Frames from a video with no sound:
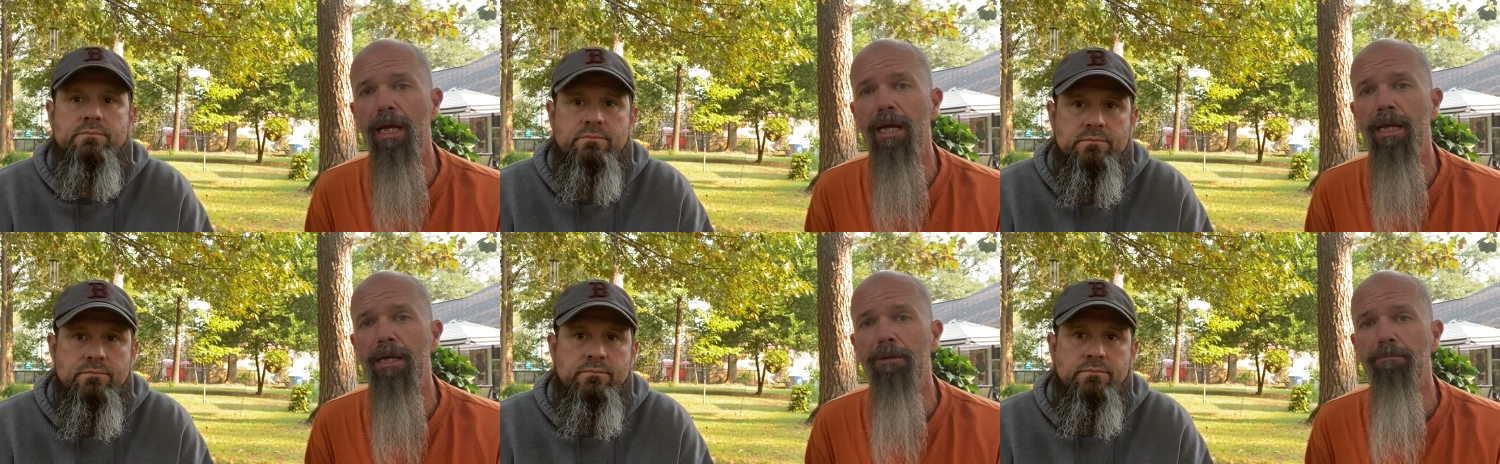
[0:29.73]

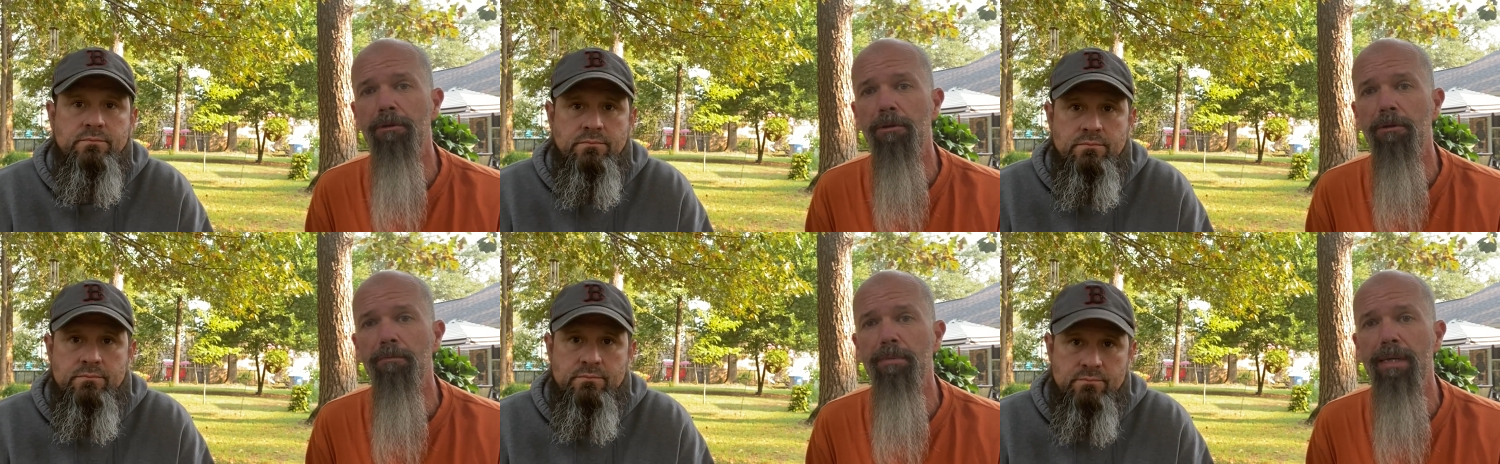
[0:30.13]
Speaker 1: I am
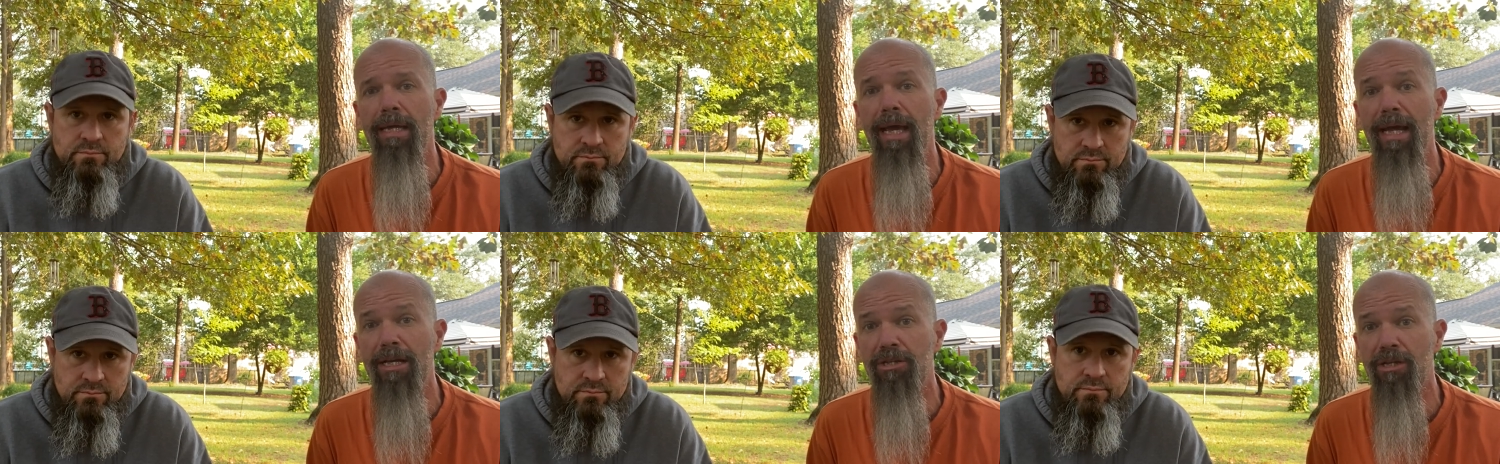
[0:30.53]
going to
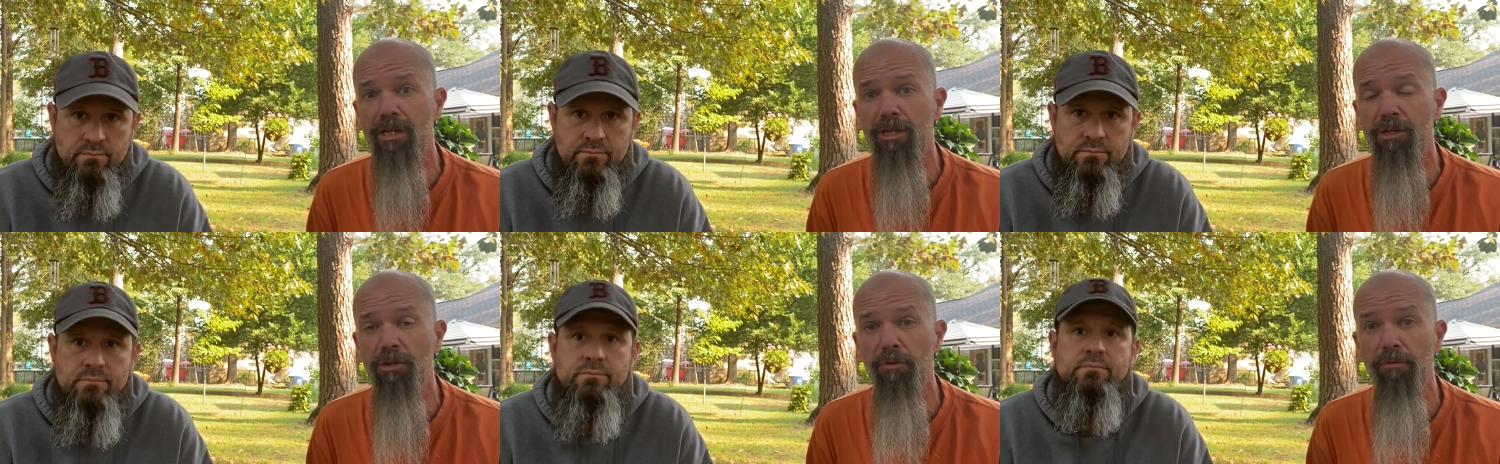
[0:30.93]
be
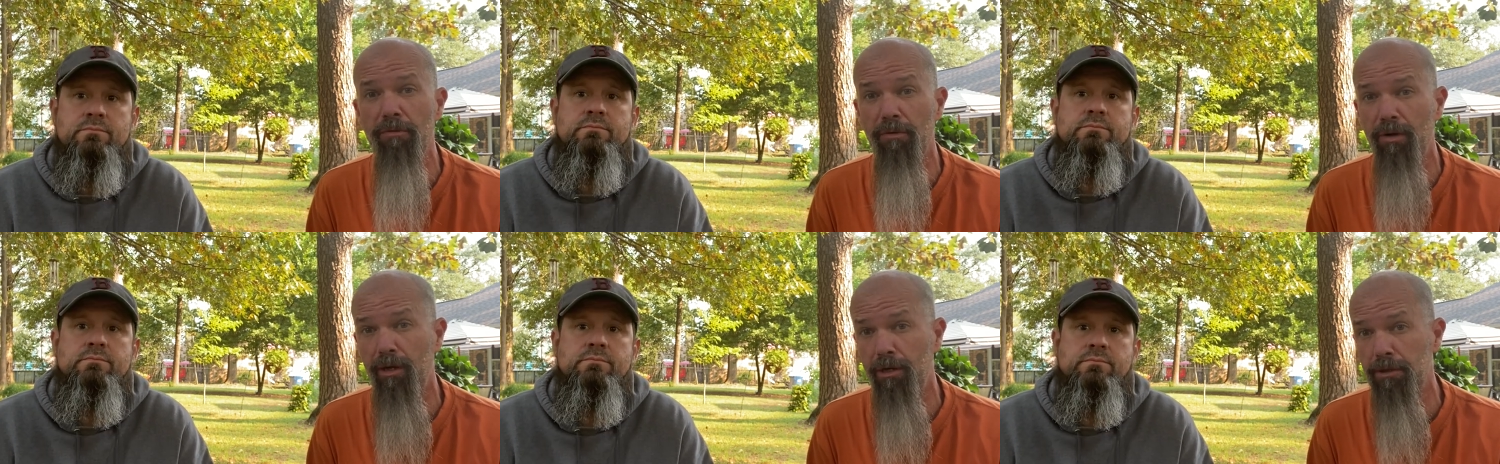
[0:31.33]
asking you
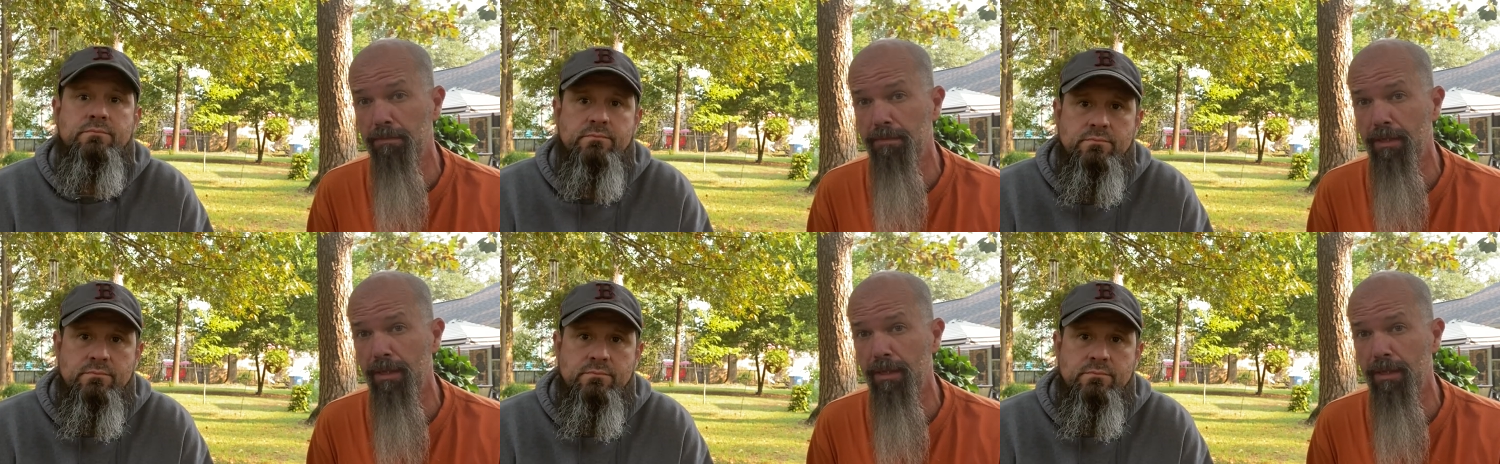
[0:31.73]
for help